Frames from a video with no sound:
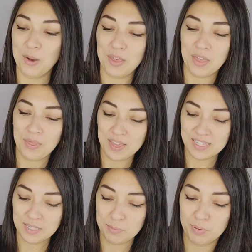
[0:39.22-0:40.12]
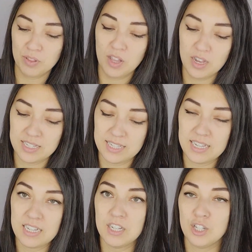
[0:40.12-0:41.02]
and then this plugs
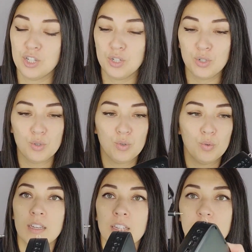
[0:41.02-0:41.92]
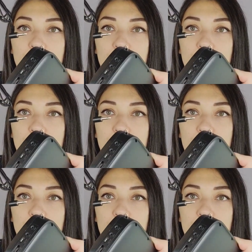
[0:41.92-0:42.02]
into here.